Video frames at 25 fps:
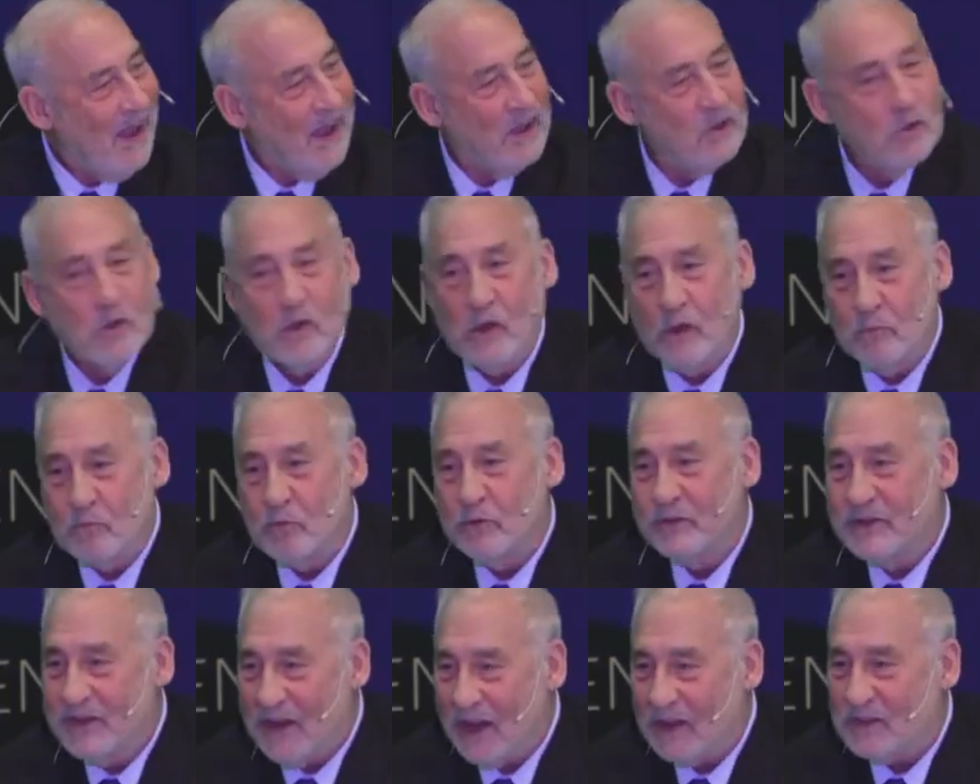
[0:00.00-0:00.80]
and you
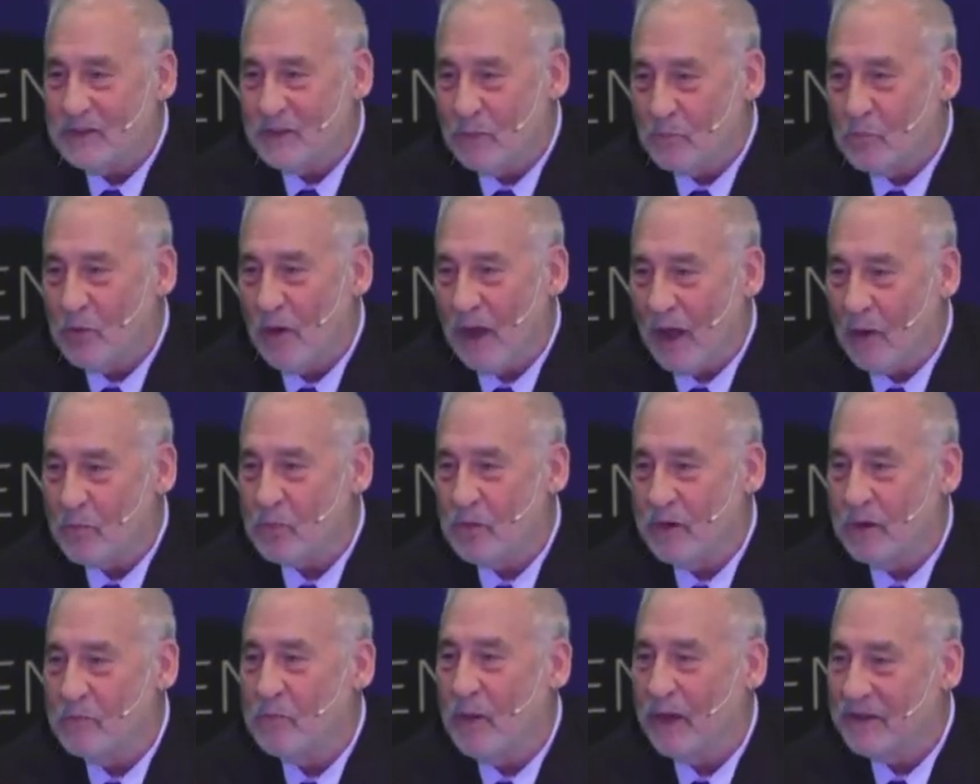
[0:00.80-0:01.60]
could protect the
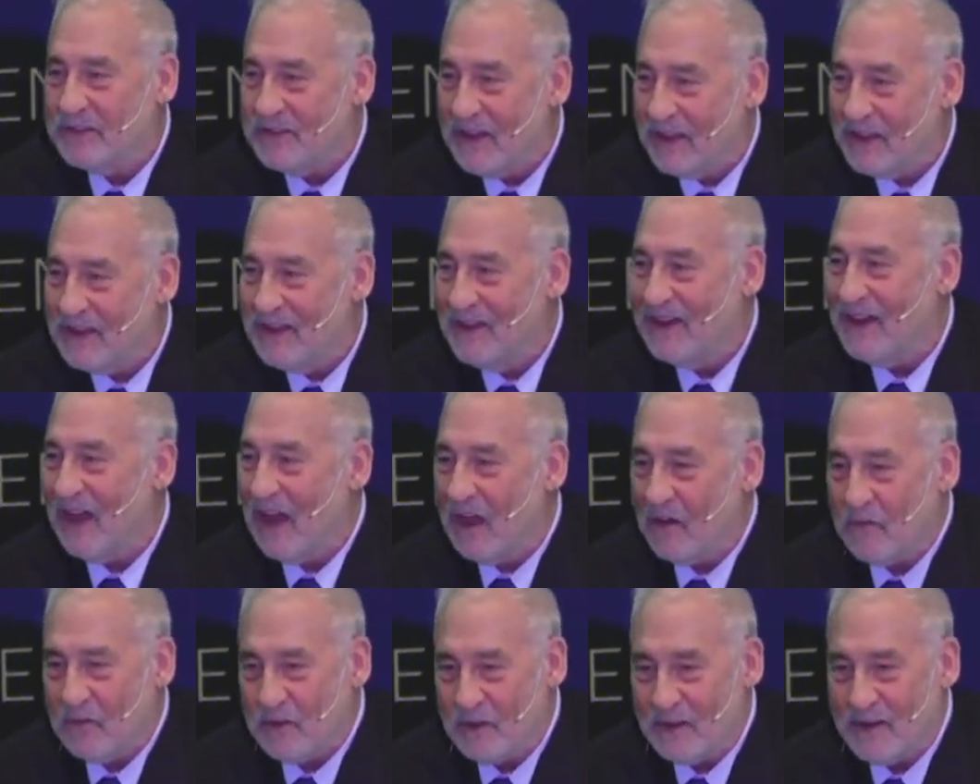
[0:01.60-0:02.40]
property by taking it
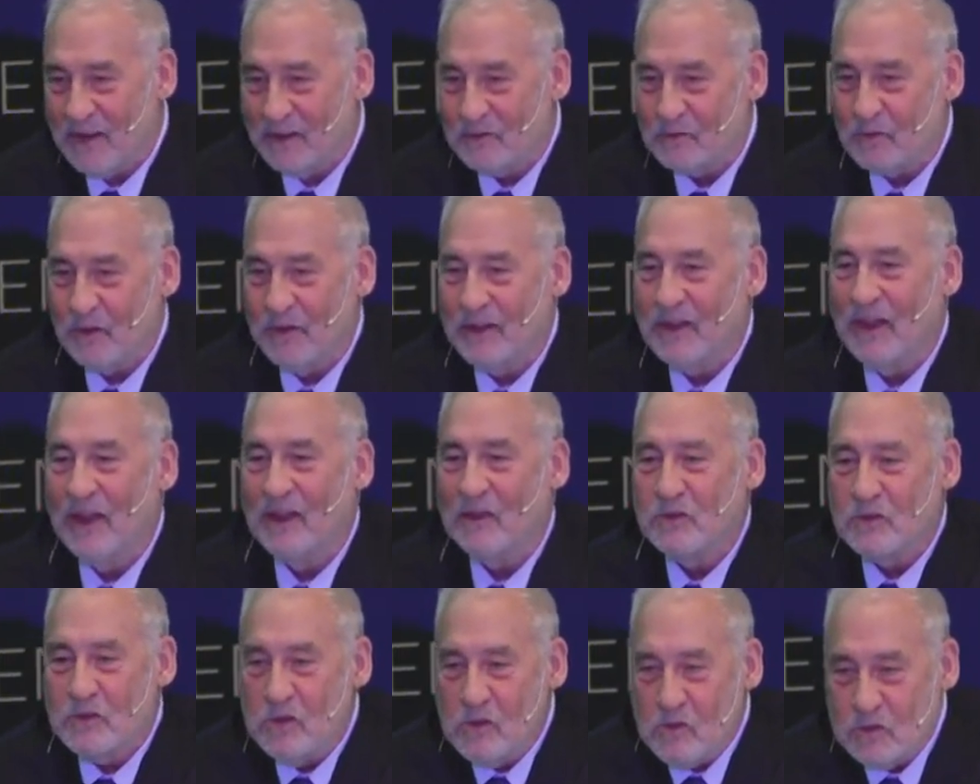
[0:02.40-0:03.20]
out of the country
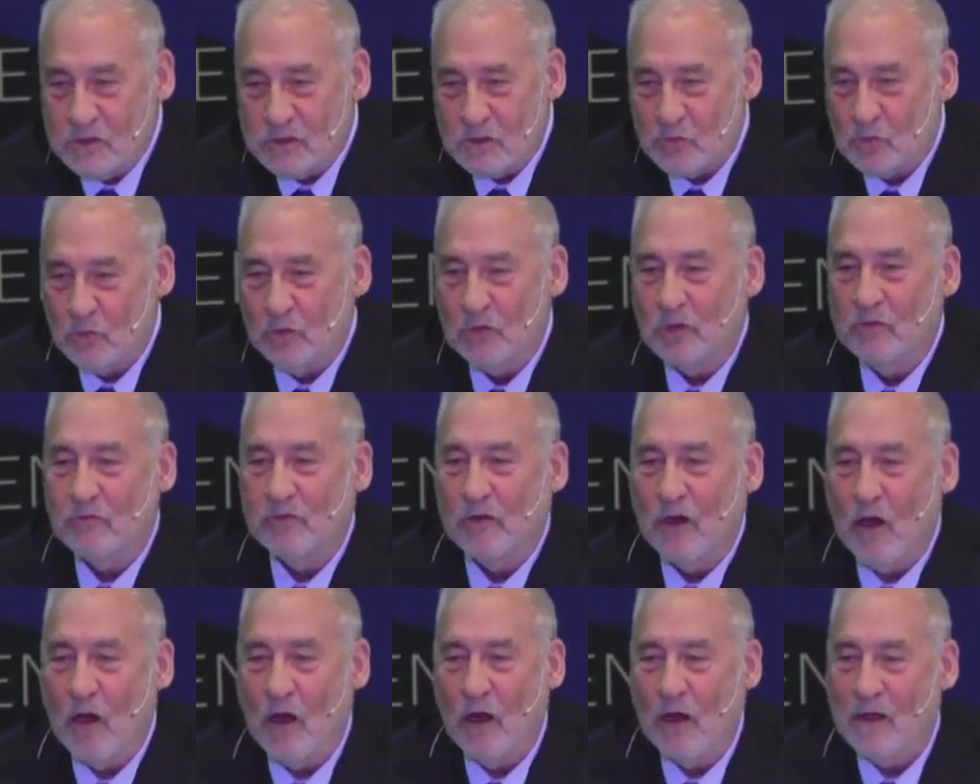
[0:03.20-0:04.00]
and use the rule
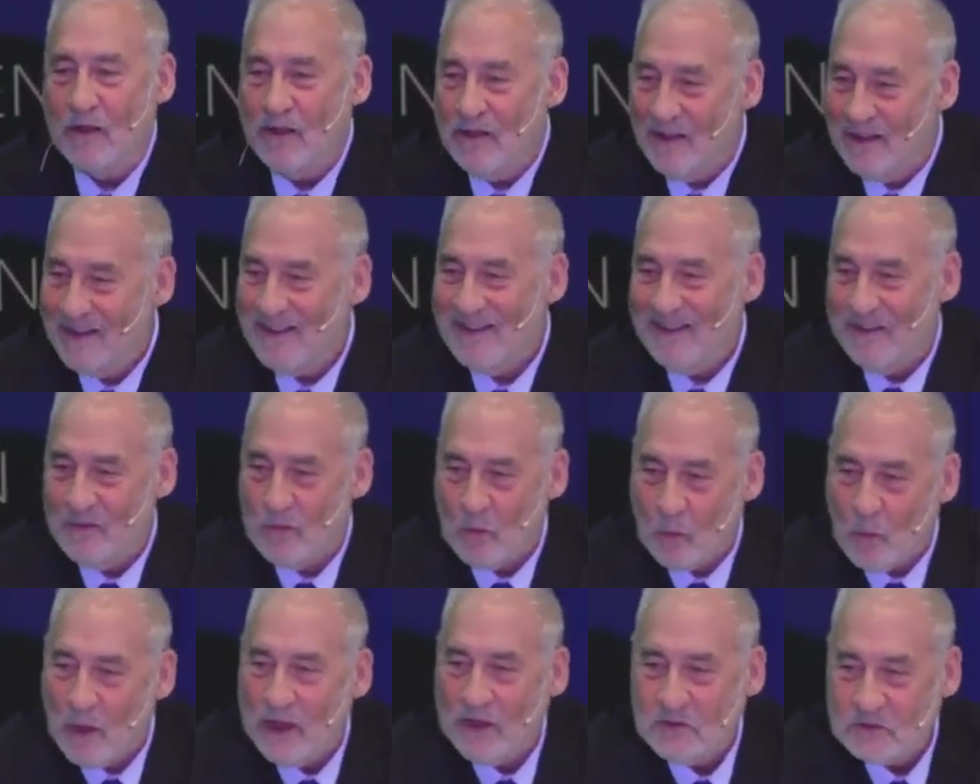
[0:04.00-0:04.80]
of law
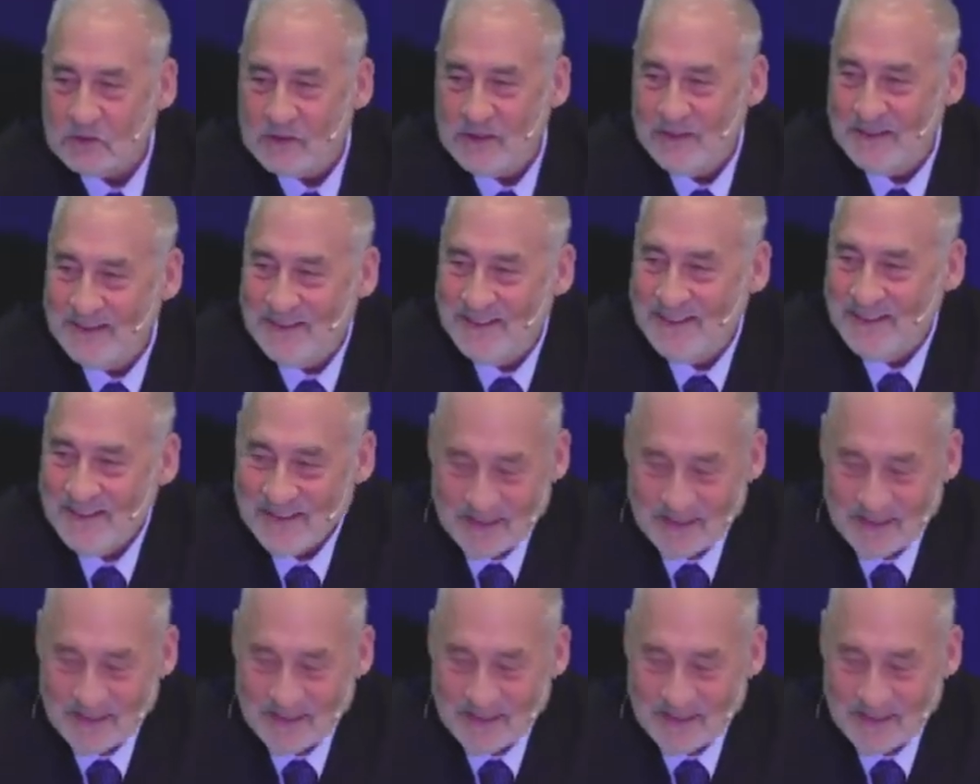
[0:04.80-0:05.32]
in the West.